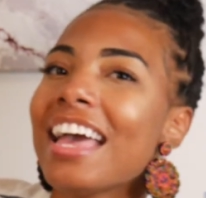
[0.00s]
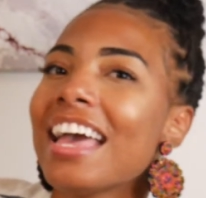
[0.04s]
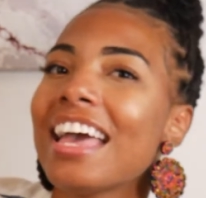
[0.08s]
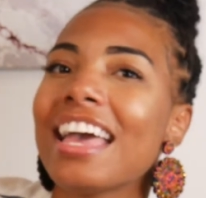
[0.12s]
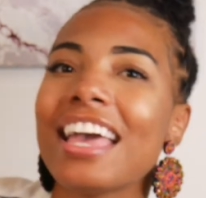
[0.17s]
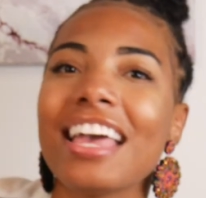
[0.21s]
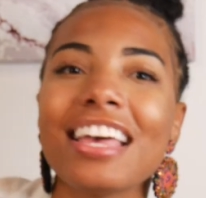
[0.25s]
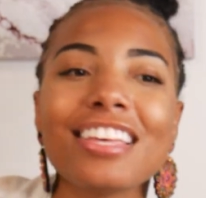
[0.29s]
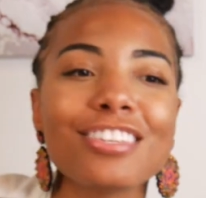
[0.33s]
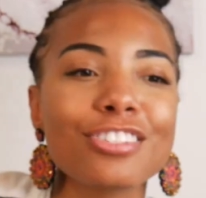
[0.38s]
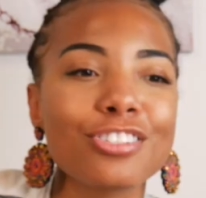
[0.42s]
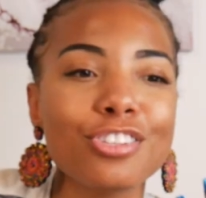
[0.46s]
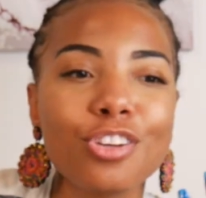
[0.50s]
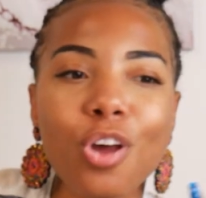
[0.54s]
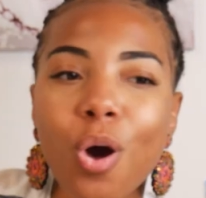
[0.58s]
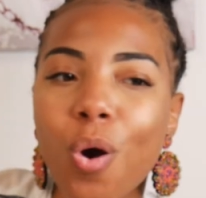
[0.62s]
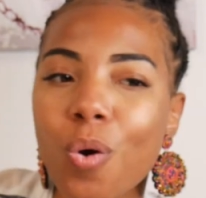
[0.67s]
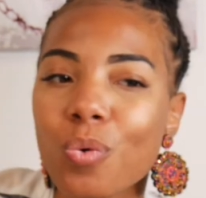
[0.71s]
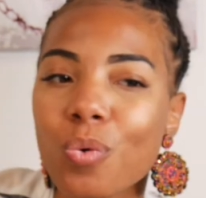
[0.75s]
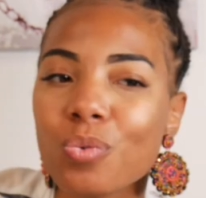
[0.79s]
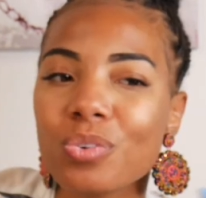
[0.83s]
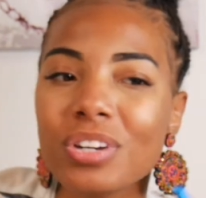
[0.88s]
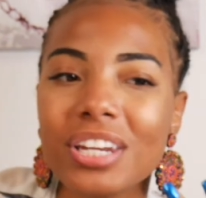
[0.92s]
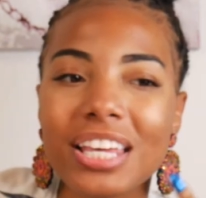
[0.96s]
There's
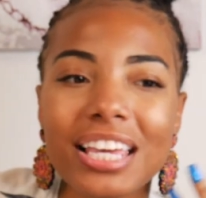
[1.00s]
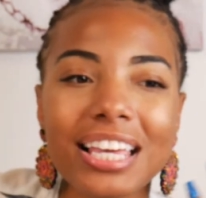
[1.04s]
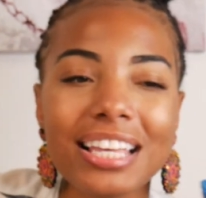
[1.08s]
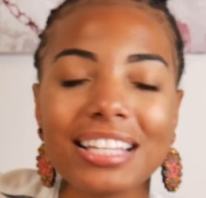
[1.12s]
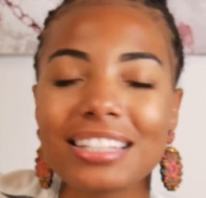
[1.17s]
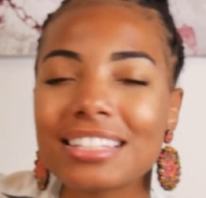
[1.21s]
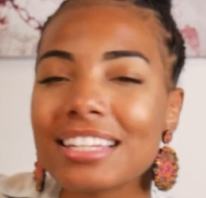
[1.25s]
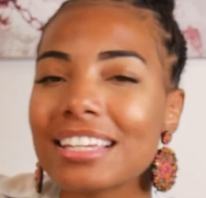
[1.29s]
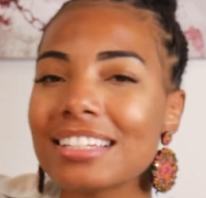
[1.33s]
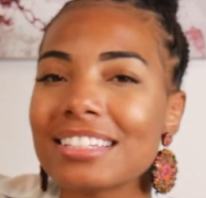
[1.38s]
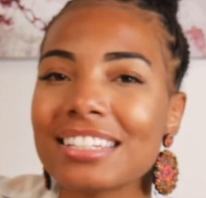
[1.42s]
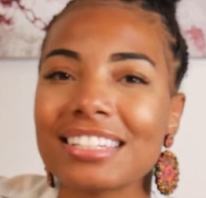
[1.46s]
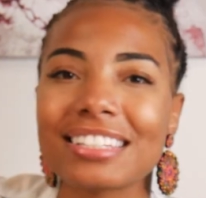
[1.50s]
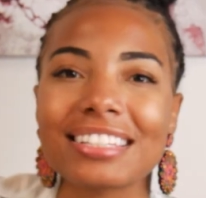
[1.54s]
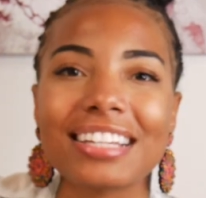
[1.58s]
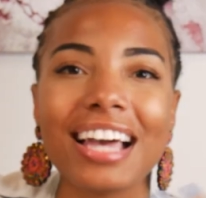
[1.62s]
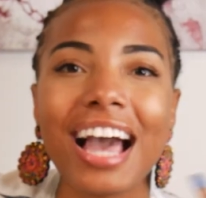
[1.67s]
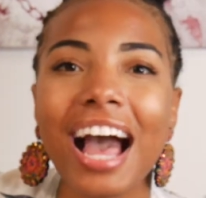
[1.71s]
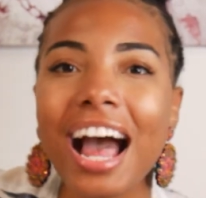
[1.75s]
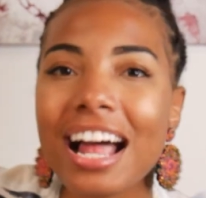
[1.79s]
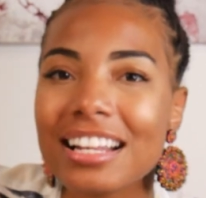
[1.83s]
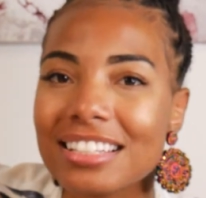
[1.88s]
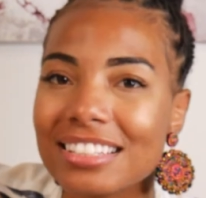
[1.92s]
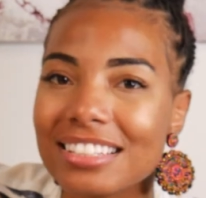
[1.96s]
no need to just
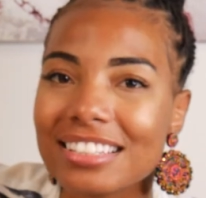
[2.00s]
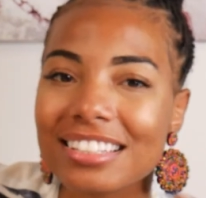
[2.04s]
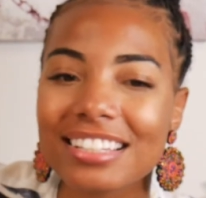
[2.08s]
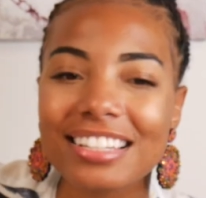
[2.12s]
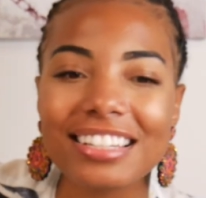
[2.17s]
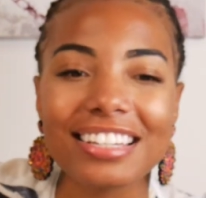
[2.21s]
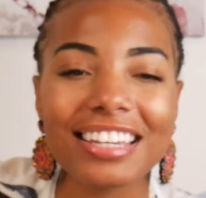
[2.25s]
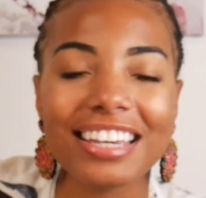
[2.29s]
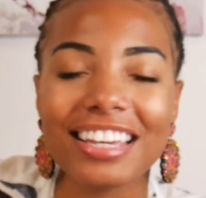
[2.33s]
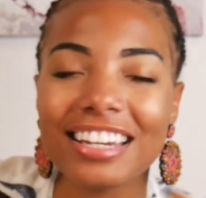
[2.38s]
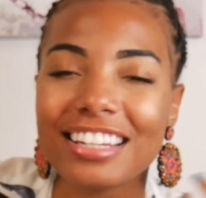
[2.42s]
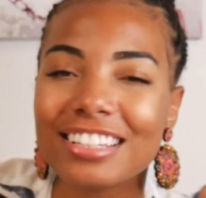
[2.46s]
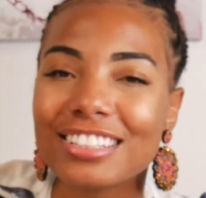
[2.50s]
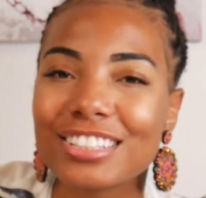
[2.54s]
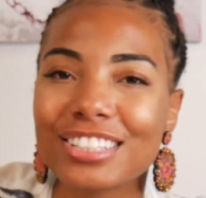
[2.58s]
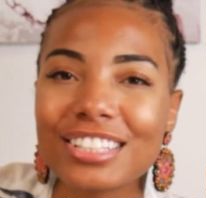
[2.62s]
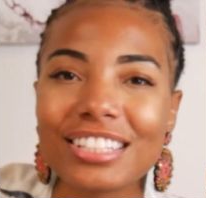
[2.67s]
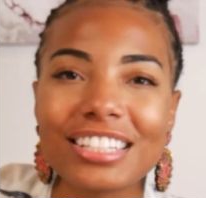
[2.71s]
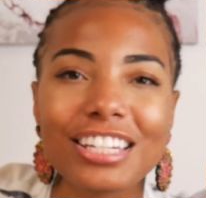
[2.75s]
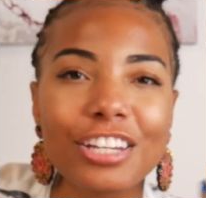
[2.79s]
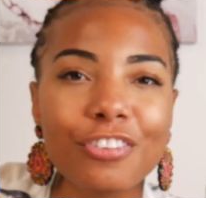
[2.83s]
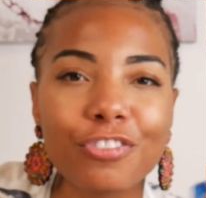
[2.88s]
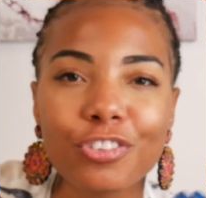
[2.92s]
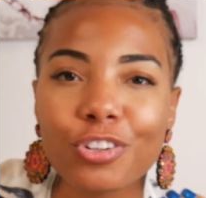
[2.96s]
constantly get into
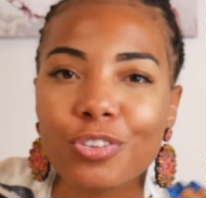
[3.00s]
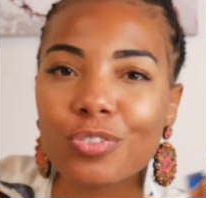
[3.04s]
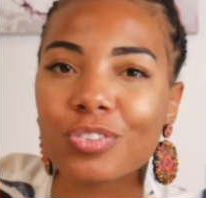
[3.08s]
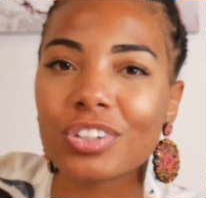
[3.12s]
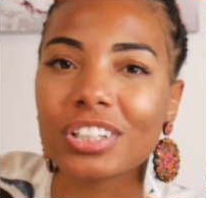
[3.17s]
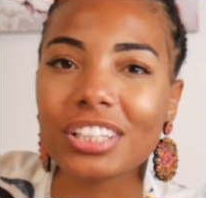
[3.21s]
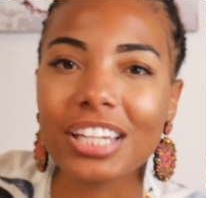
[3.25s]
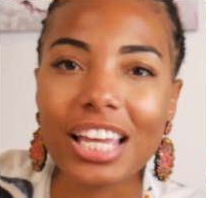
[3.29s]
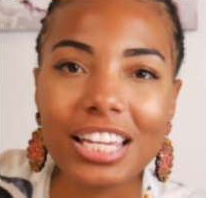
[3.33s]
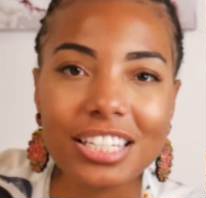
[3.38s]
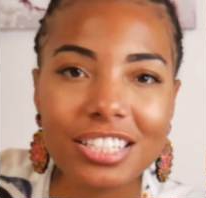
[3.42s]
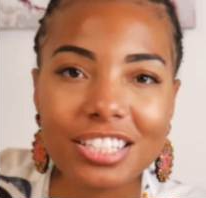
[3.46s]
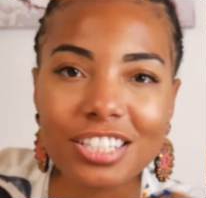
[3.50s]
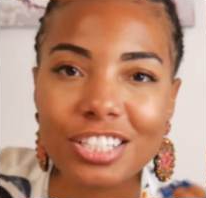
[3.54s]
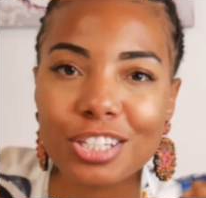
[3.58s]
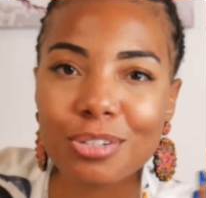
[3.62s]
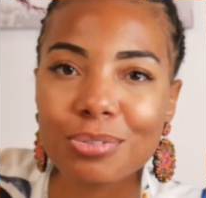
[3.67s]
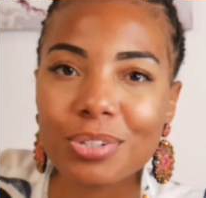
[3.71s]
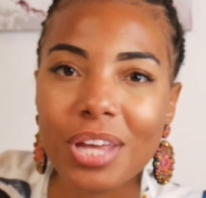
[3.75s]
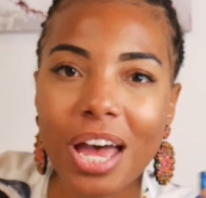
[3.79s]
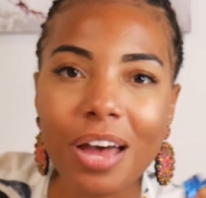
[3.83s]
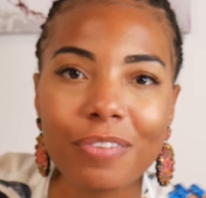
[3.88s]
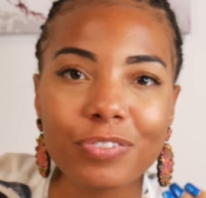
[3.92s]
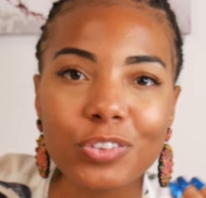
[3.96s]
different relationships
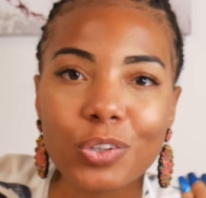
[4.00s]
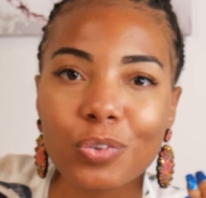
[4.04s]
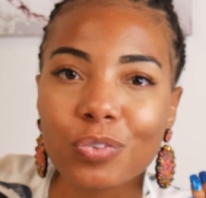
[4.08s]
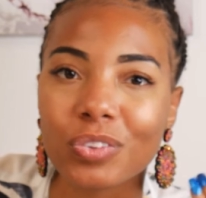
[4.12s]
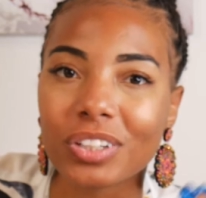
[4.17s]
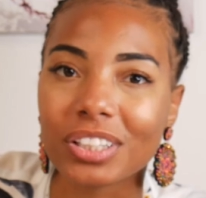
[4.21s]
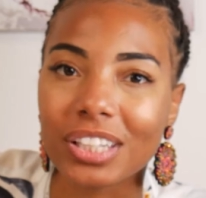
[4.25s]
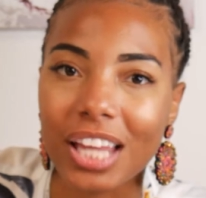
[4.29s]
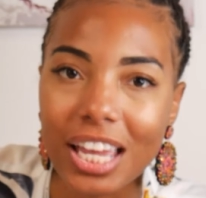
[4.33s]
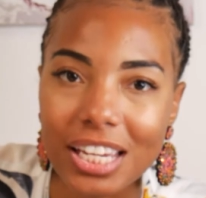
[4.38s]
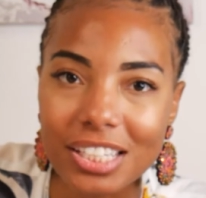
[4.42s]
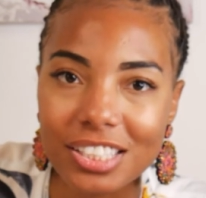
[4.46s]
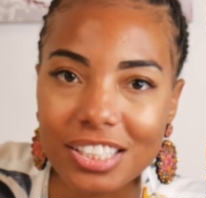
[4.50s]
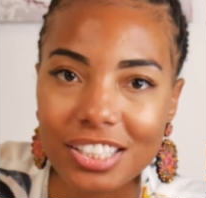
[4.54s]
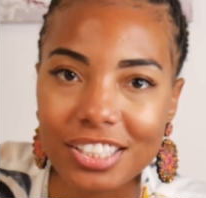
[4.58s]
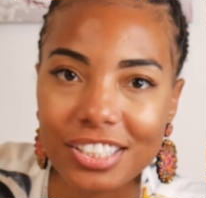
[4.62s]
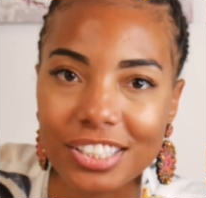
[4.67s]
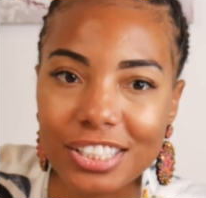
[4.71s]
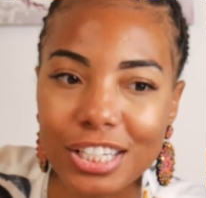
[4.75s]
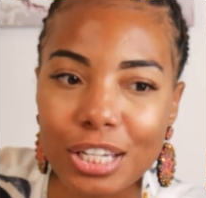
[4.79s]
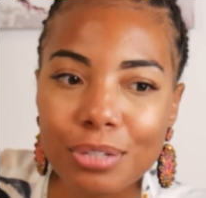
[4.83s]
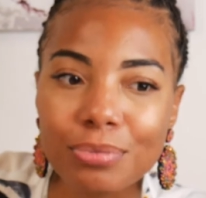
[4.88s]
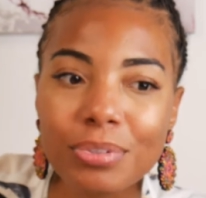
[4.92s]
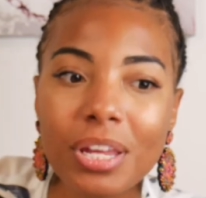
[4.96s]
after
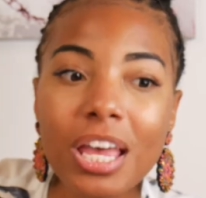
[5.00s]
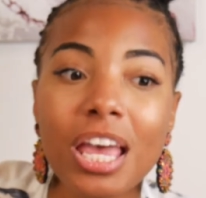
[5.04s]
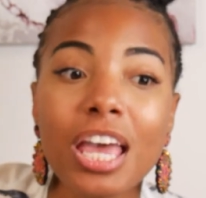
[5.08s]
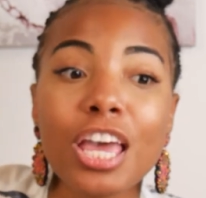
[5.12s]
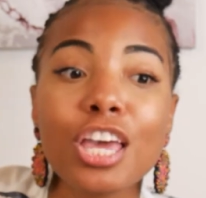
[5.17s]
relationships.